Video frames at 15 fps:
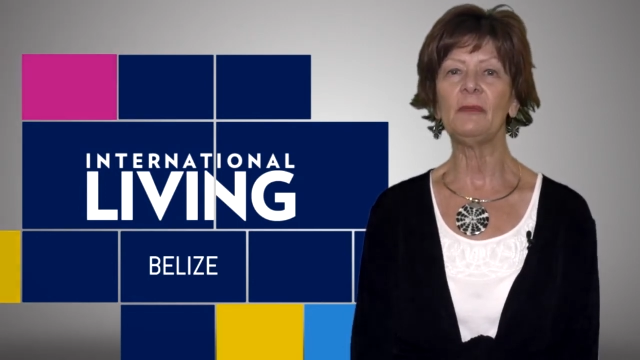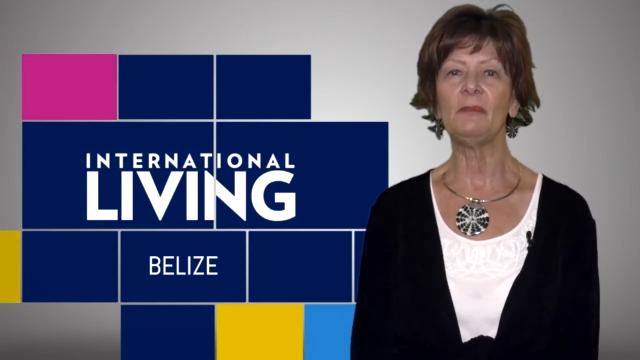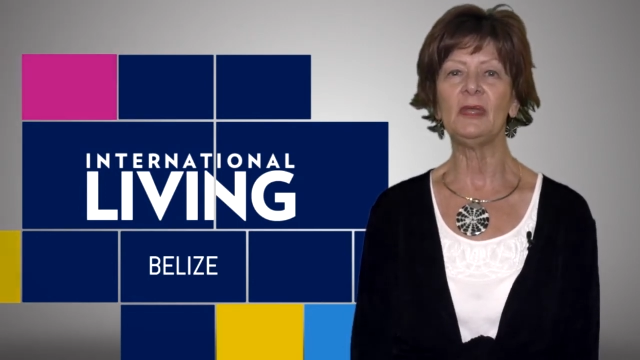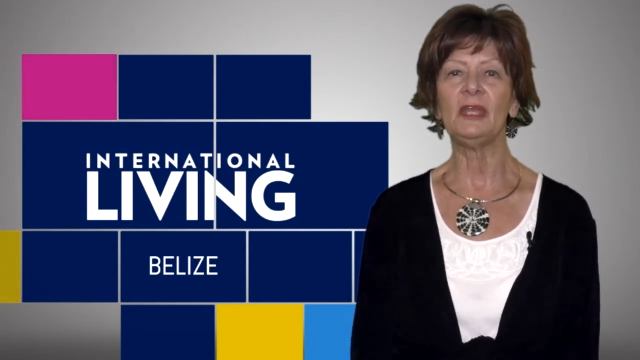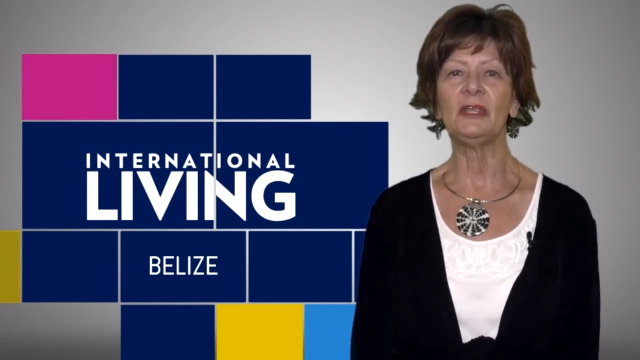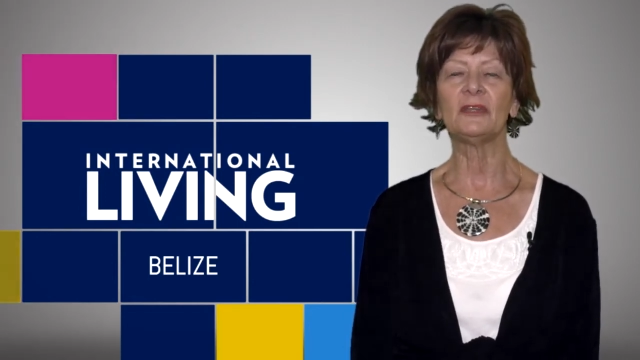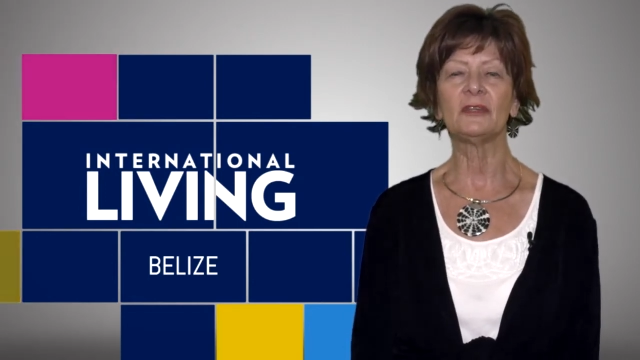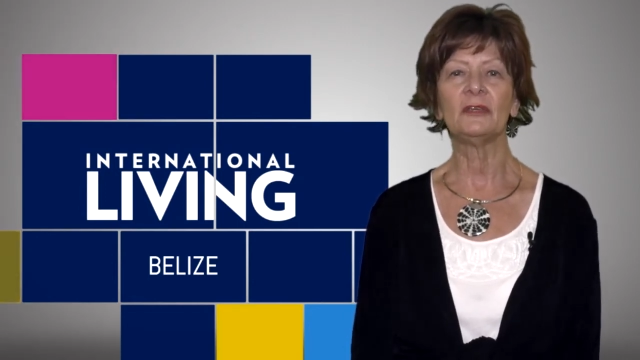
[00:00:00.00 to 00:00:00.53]

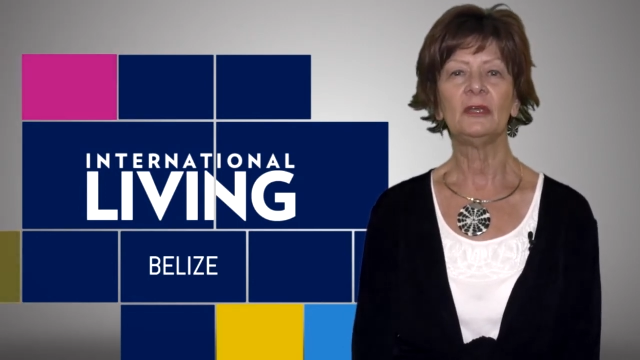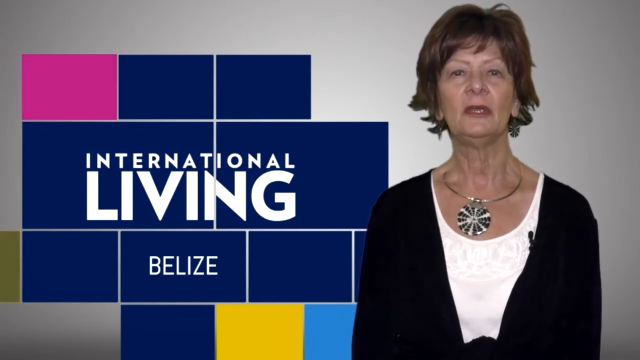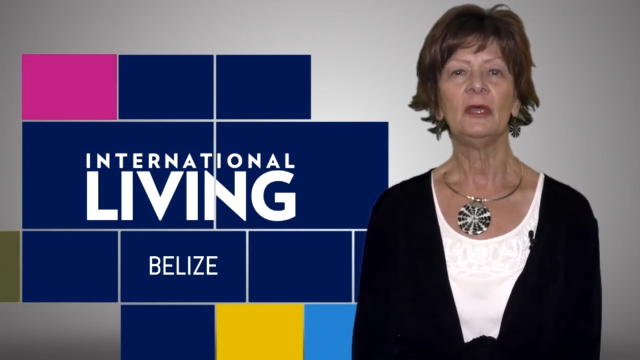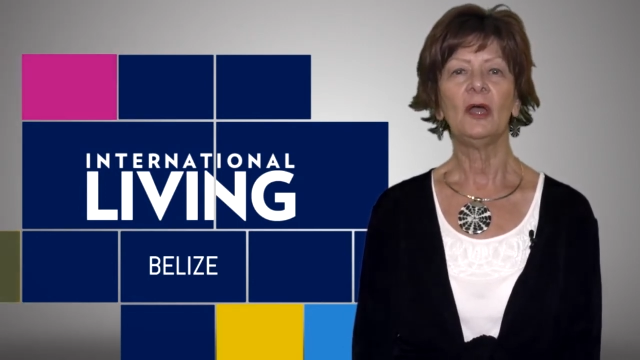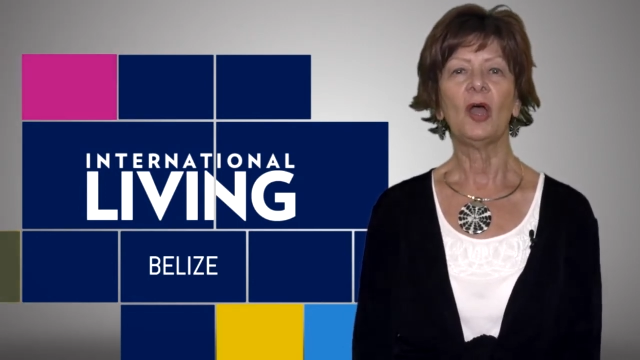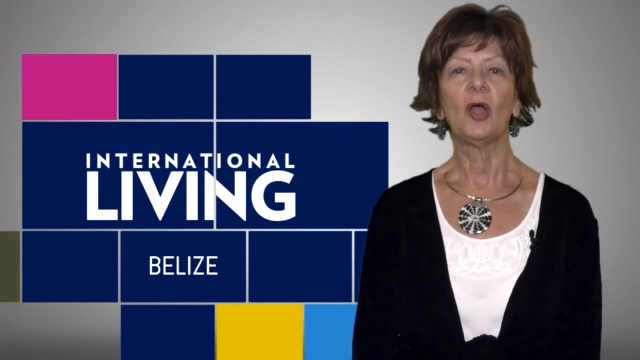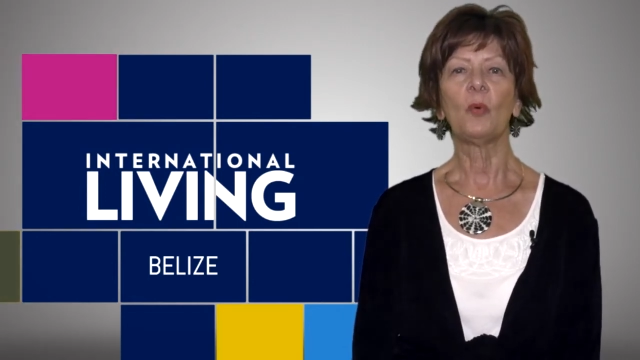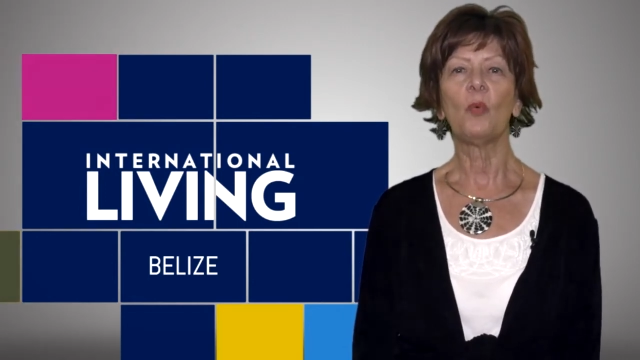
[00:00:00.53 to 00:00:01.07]
meet
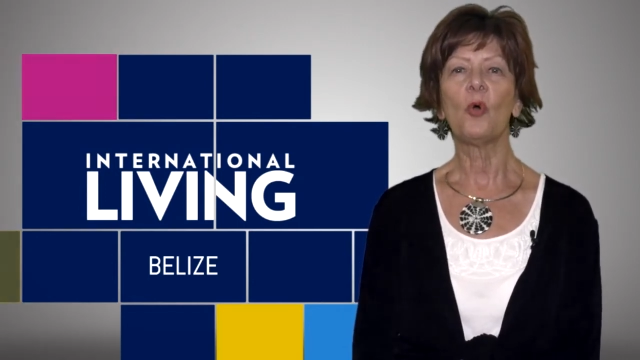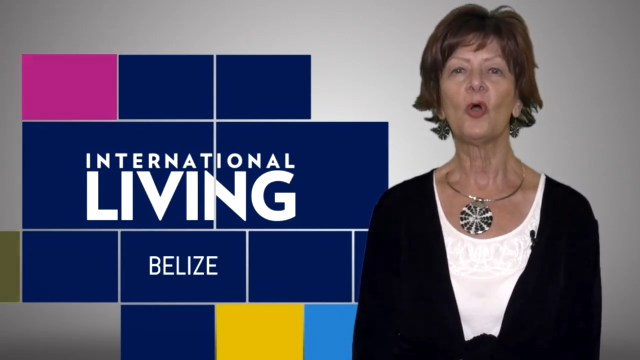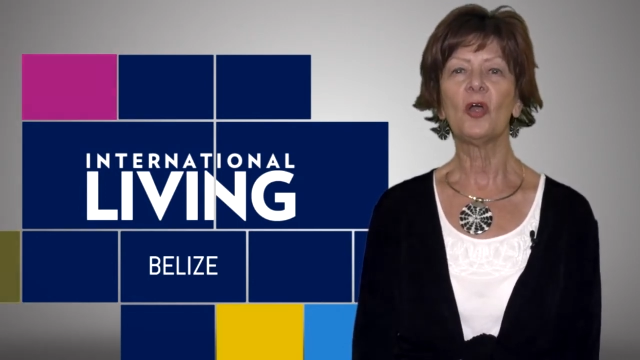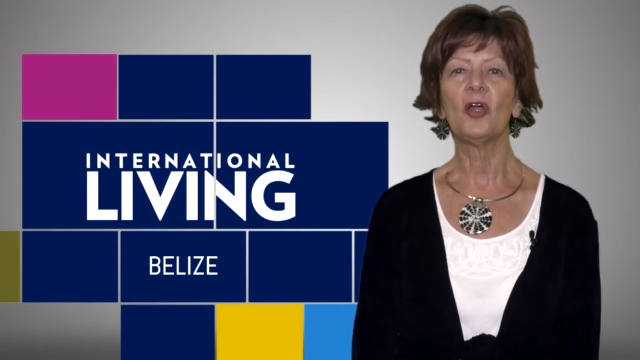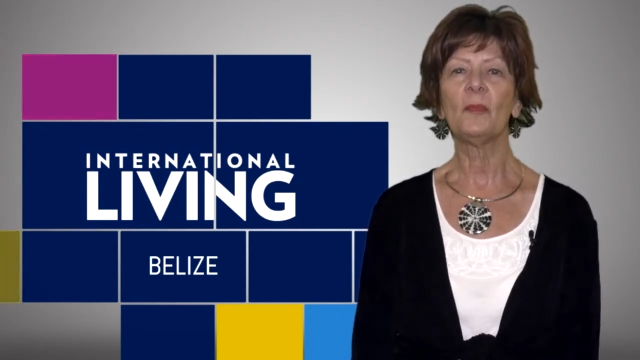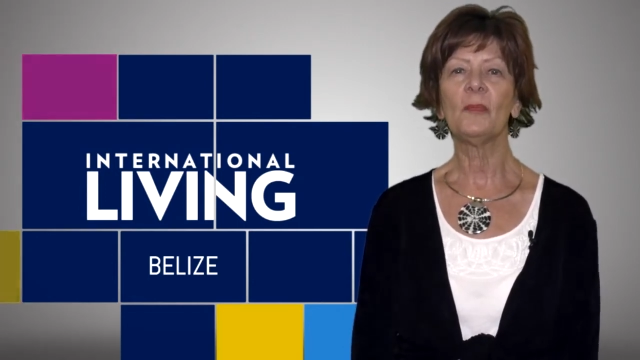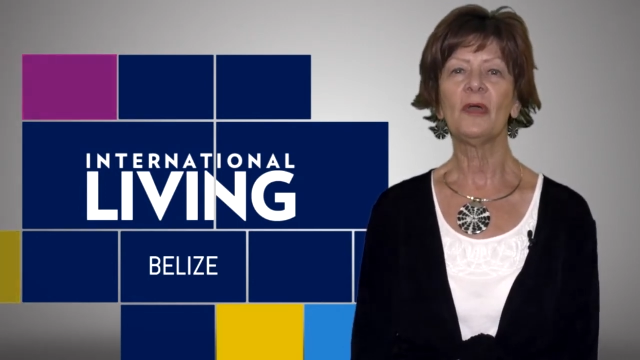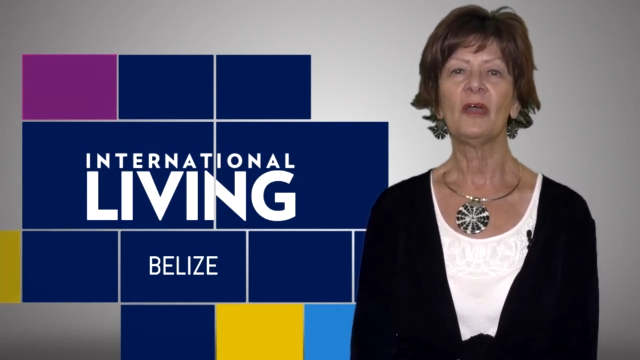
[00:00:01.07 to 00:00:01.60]
are
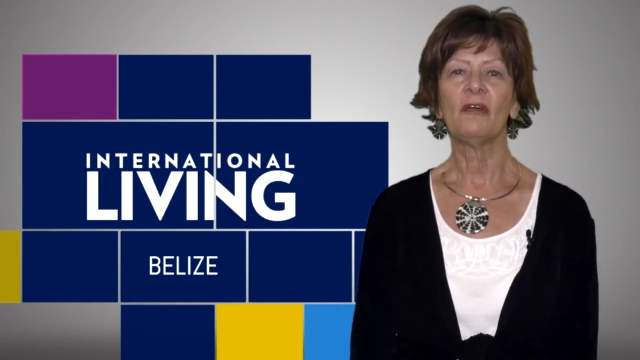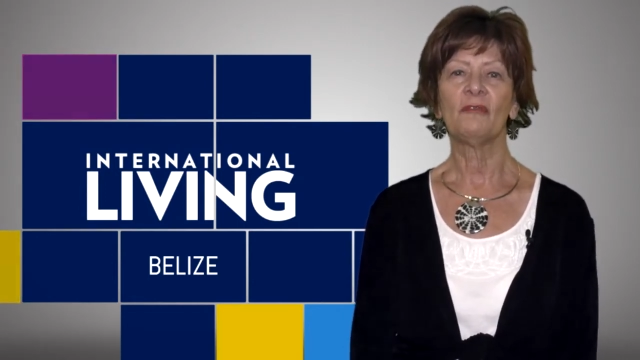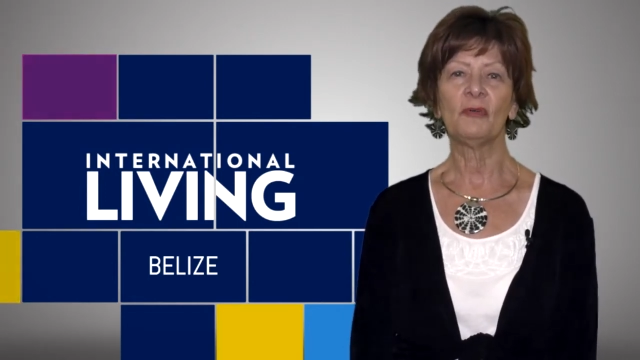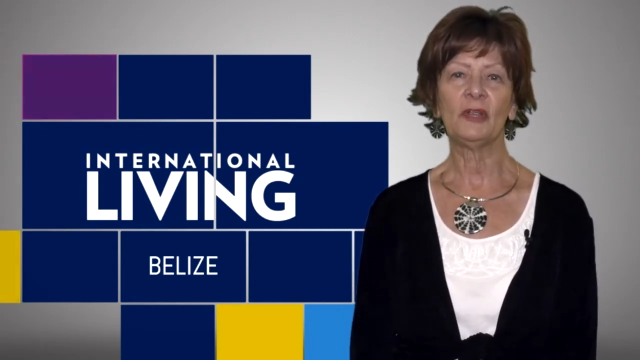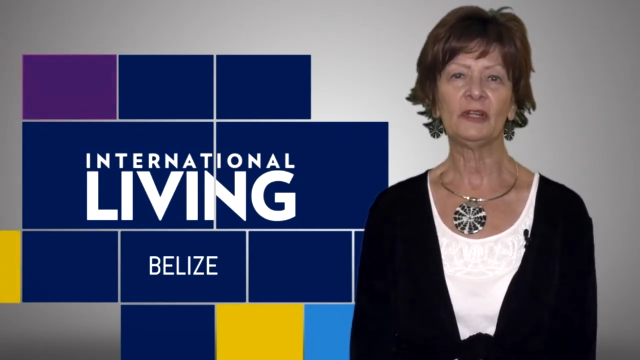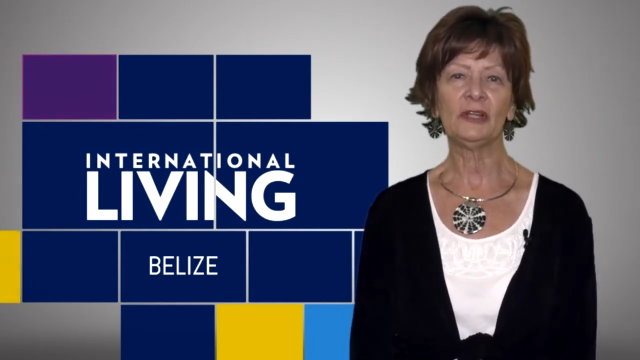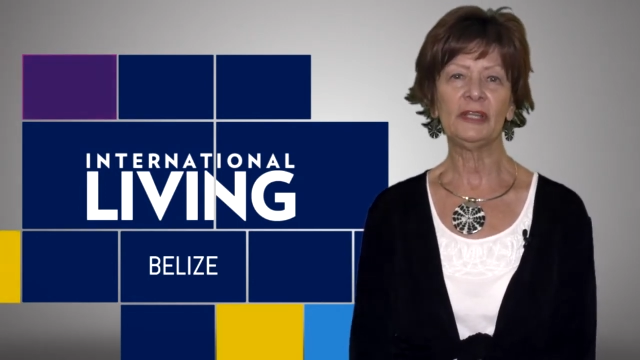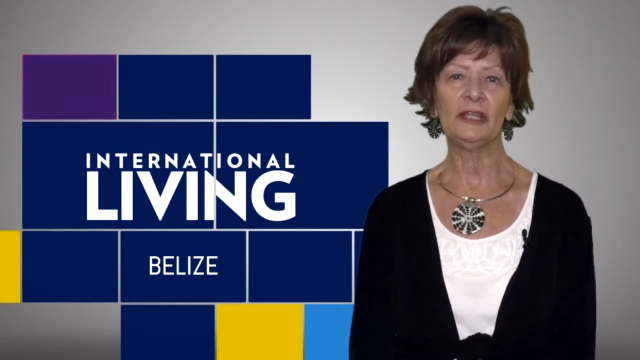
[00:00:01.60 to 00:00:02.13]
warm, friendly,